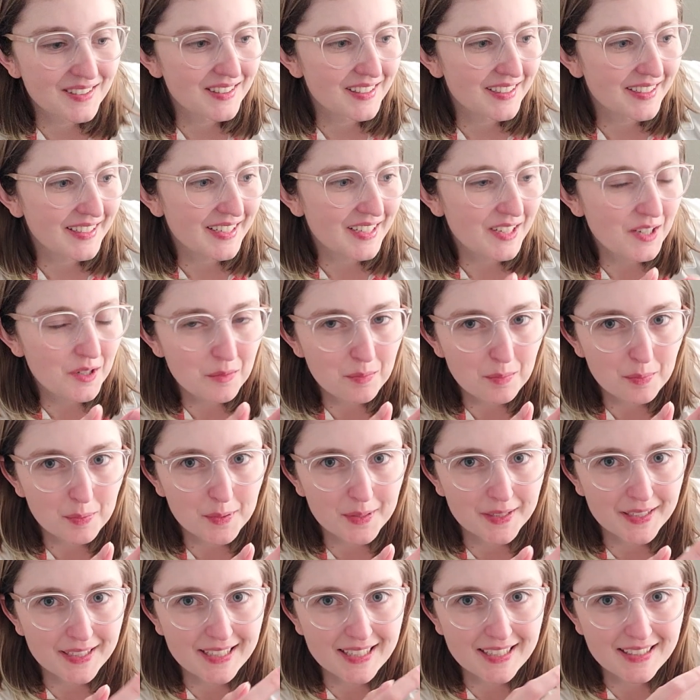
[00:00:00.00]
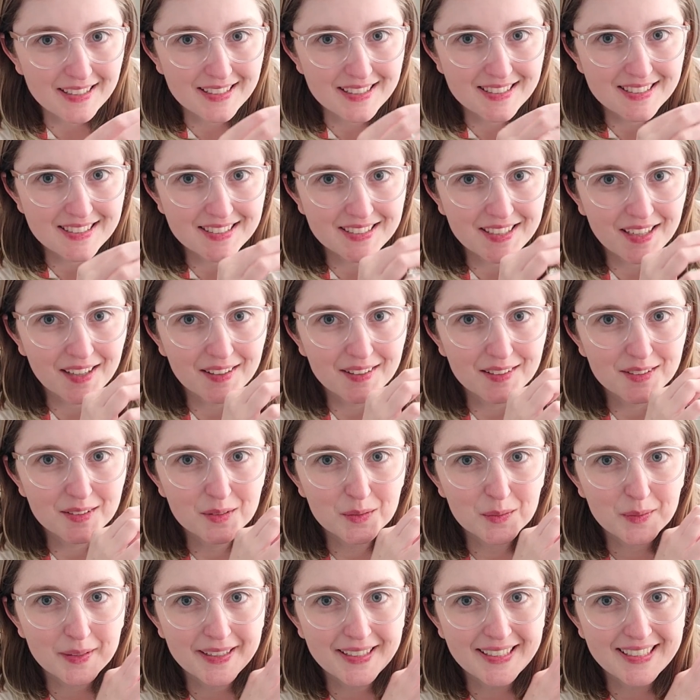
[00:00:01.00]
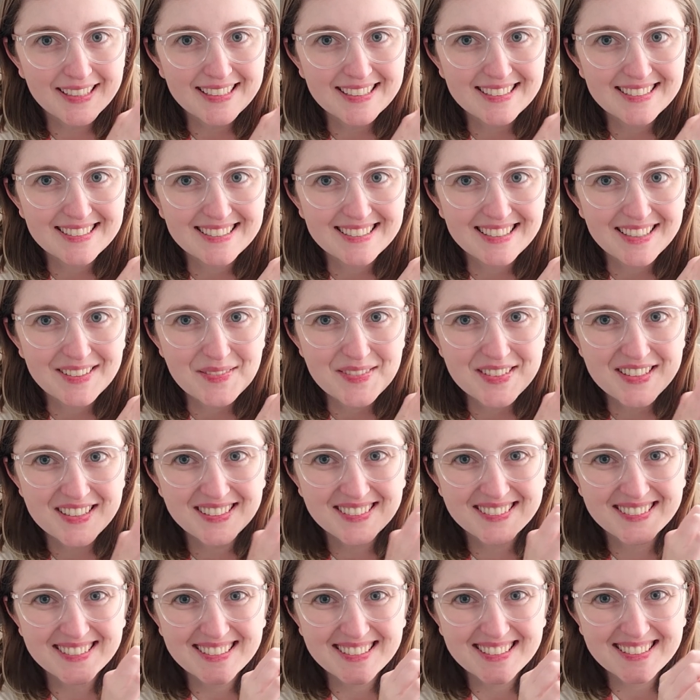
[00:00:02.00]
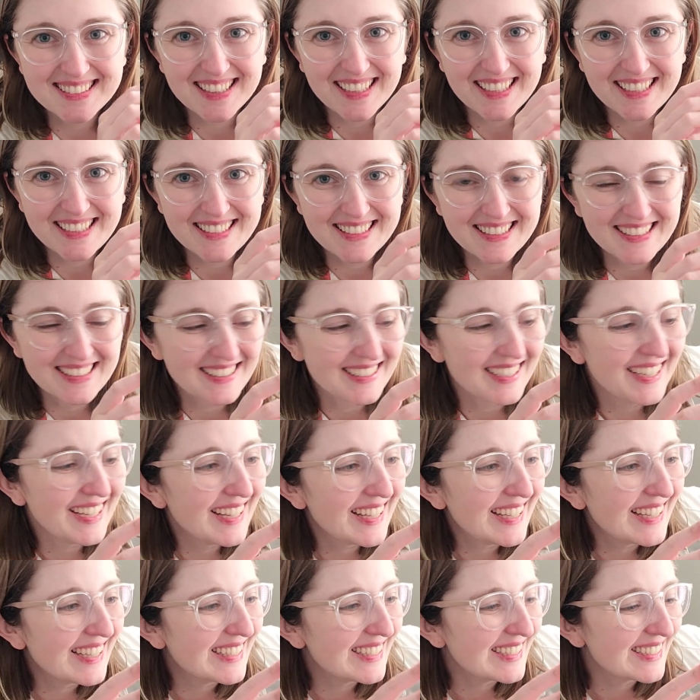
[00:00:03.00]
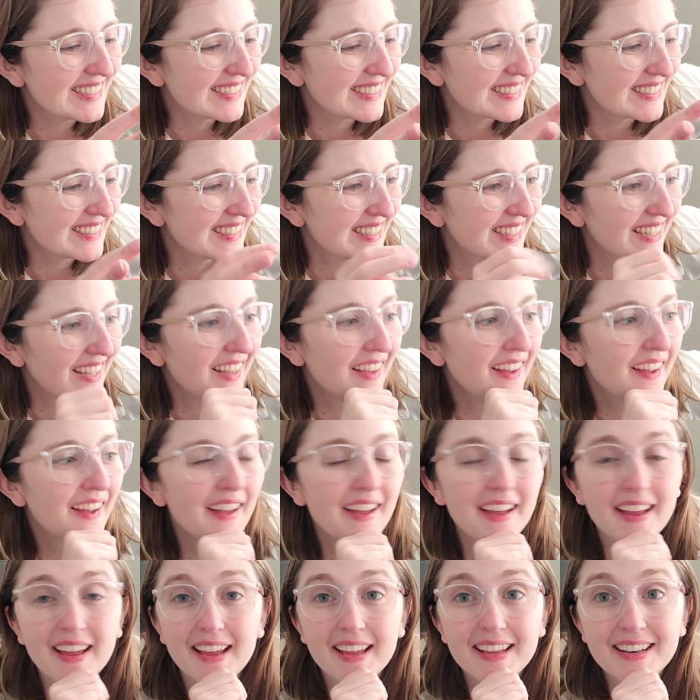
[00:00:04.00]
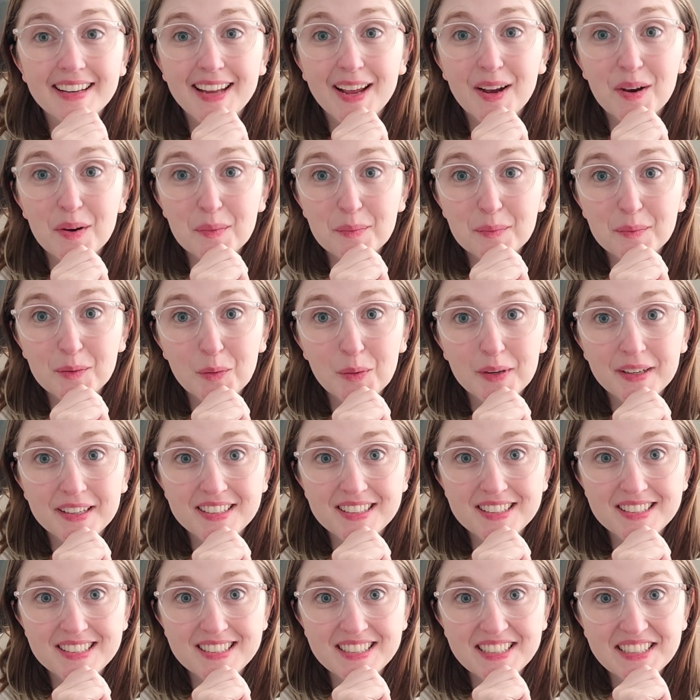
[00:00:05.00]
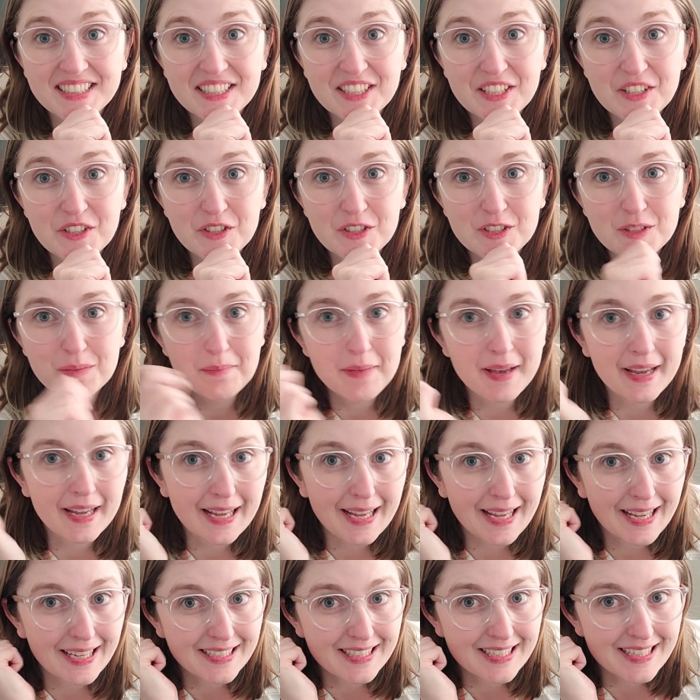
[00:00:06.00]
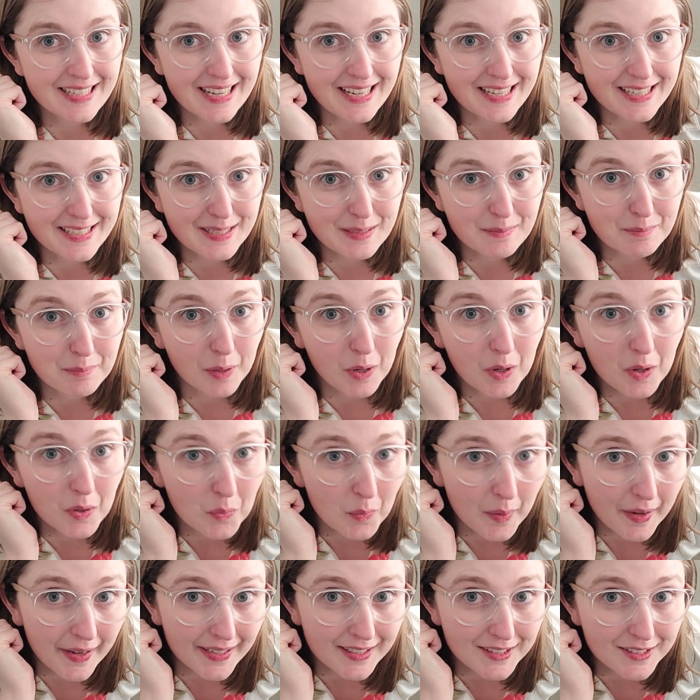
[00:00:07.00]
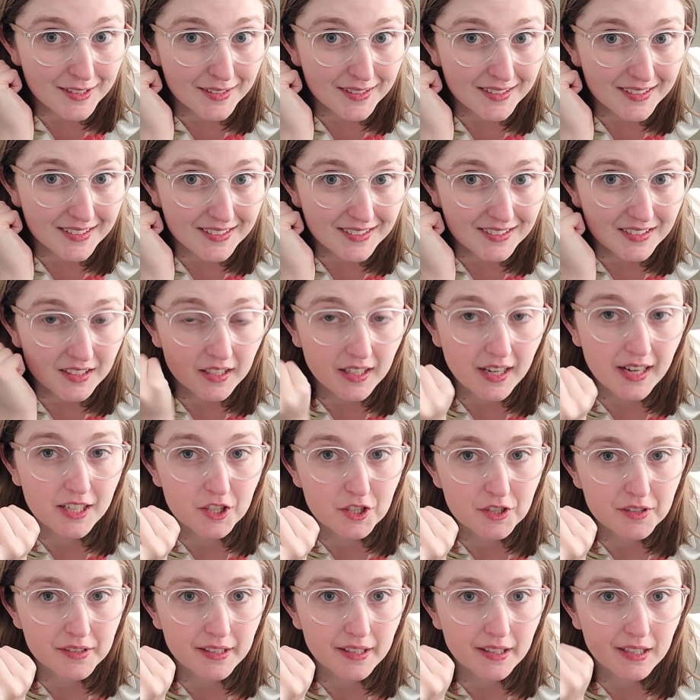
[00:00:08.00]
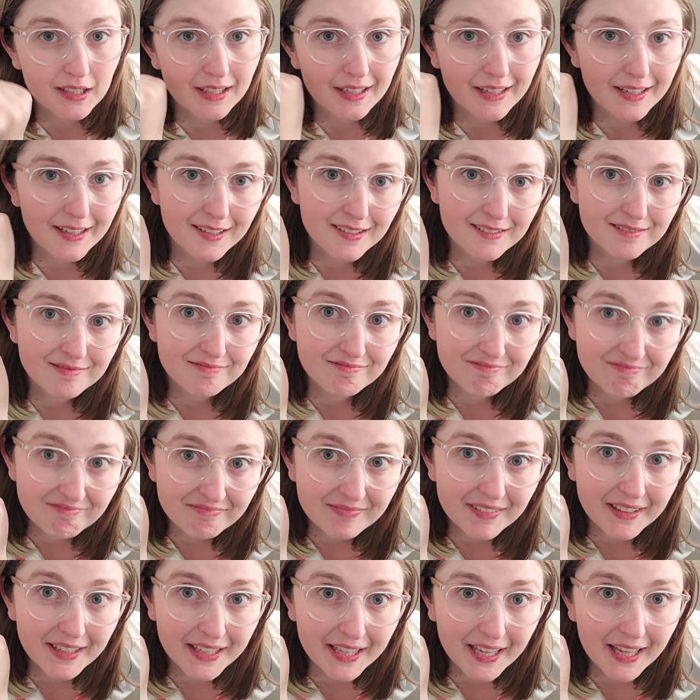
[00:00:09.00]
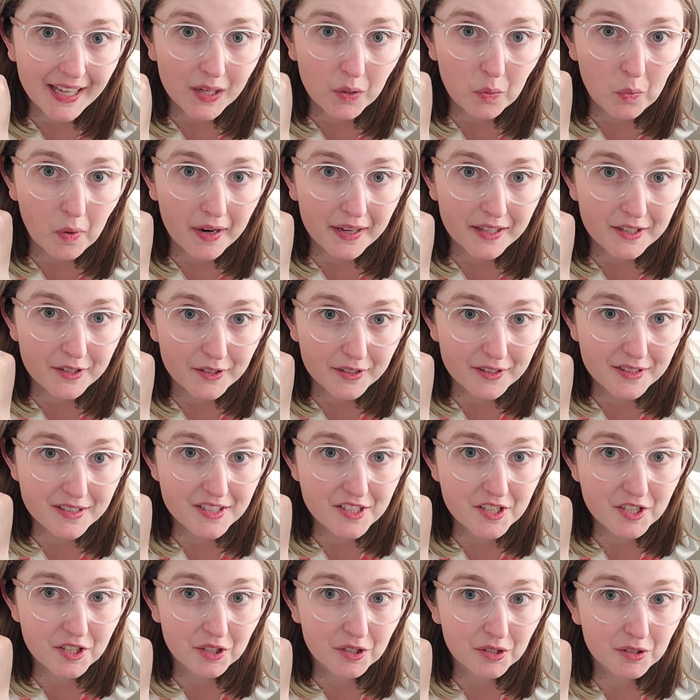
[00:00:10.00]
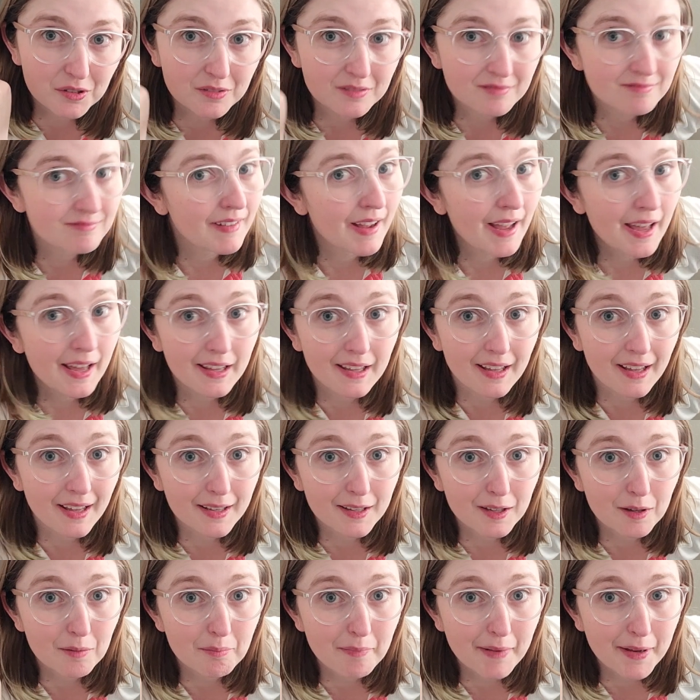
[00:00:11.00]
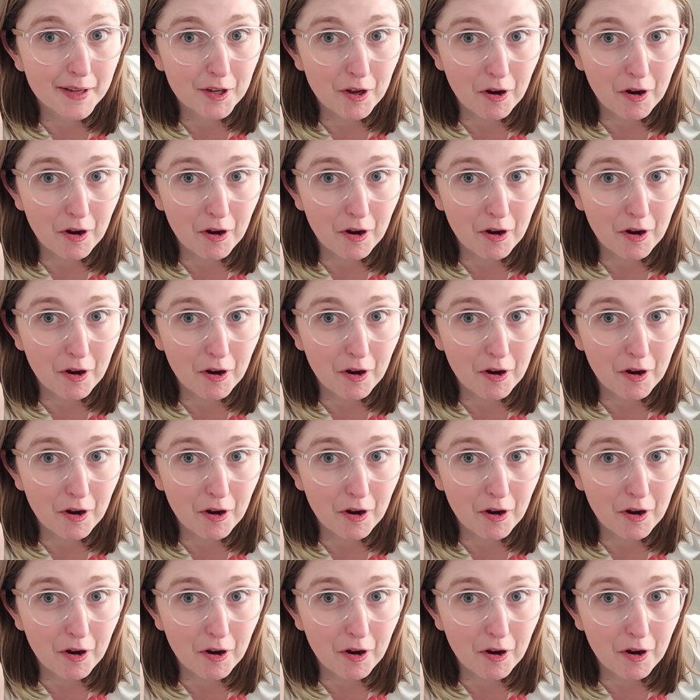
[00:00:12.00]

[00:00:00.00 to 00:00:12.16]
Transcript: Look how pretty this colorway is. I'm so excited. And now I'm going to use my handy dandy ball winder, or actually cake winder, to cake up my